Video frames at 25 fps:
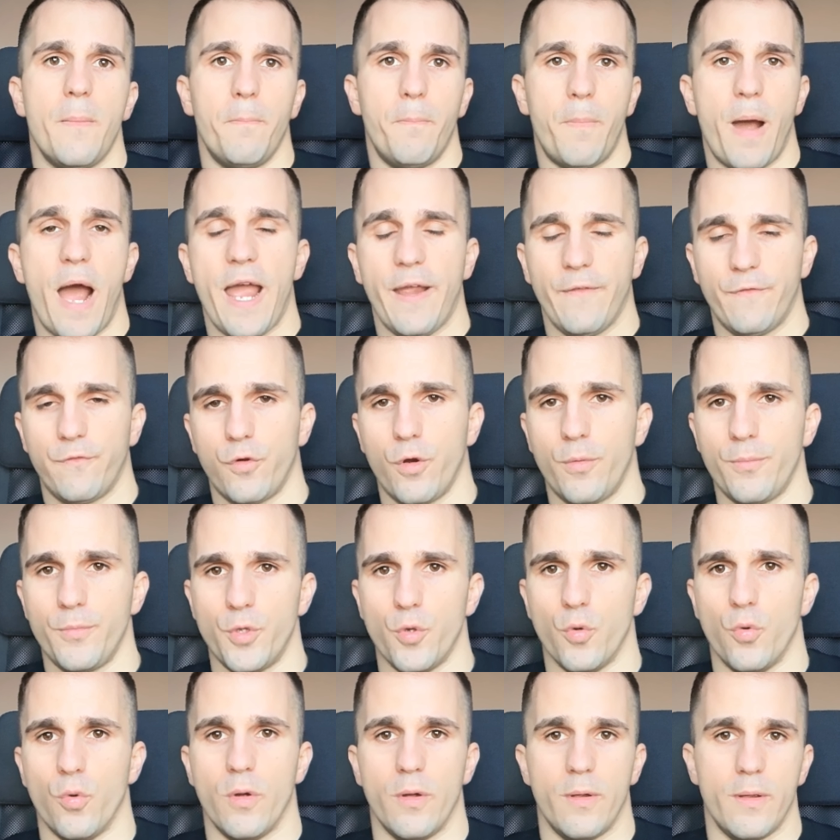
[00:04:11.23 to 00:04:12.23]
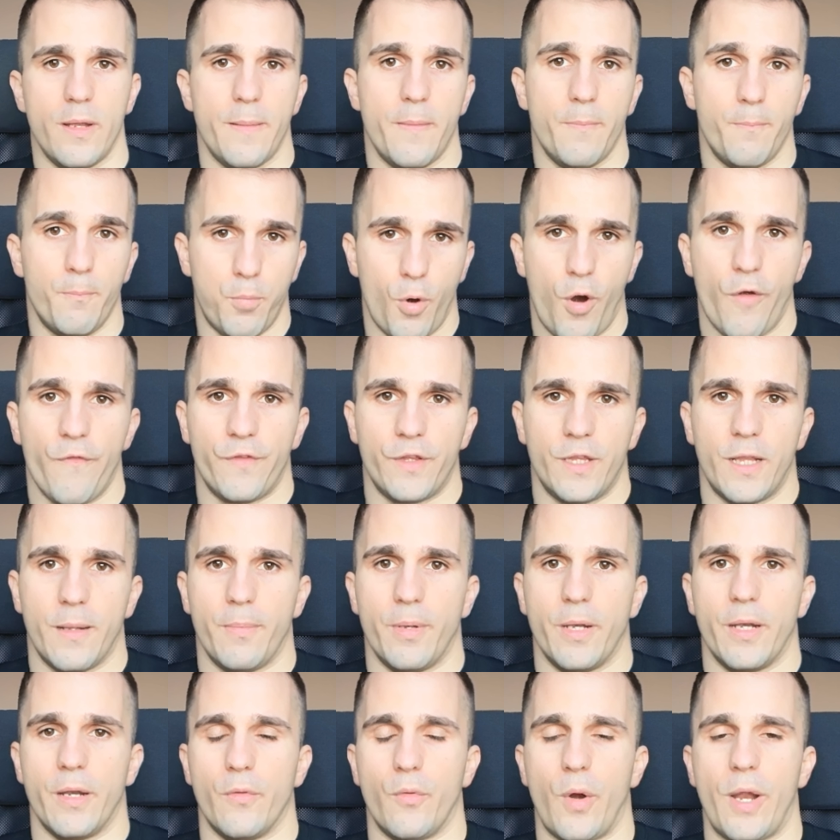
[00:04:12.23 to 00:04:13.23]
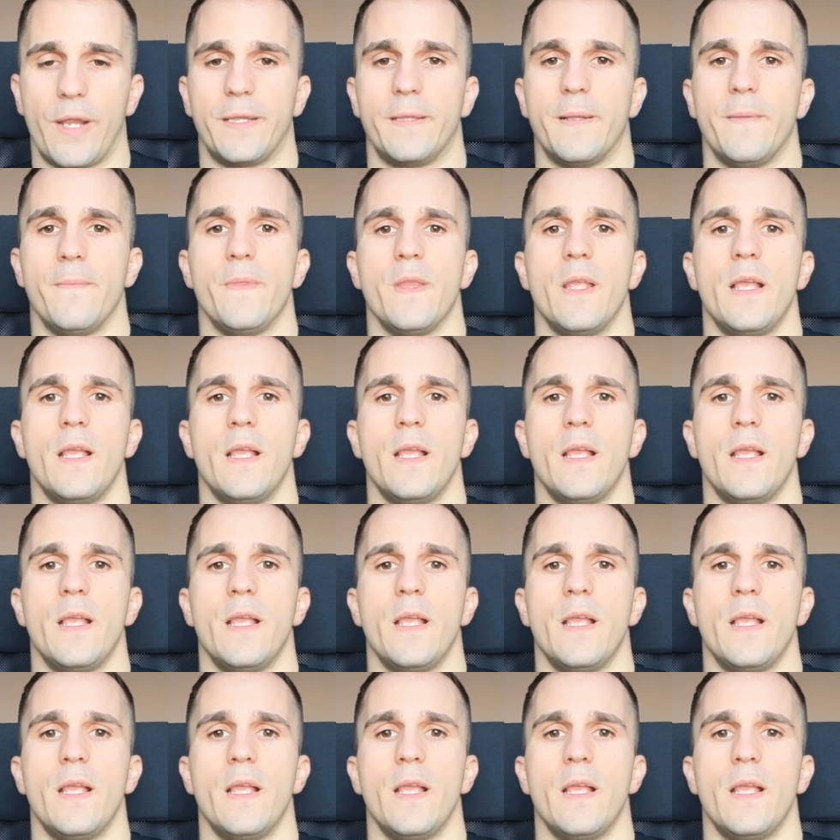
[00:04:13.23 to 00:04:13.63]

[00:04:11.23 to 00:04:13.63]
buy from you profitably, right?